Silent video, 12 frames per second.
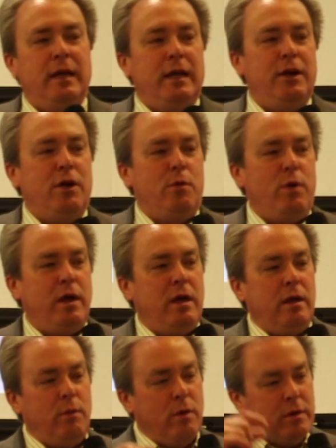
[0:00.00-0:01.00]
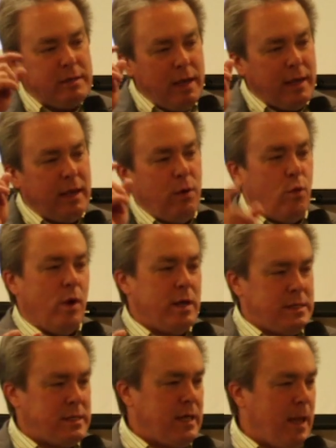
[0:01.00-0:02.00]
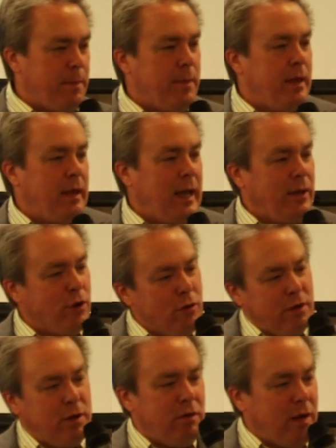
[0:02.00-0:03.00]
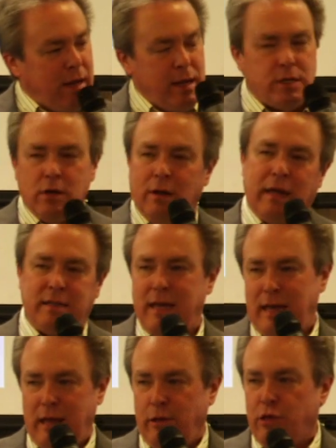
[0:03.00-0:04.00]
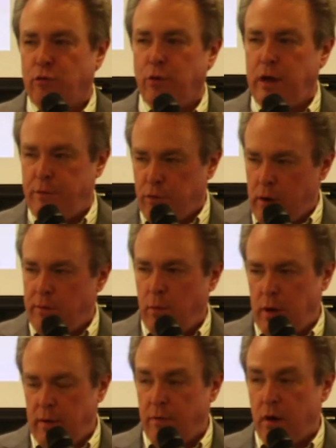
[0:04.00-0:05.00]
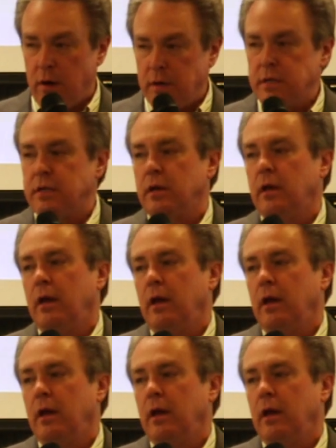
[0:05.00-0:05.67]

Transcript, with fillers: you know, we, we're taking one step and their little legs are like taking three for every one of ours.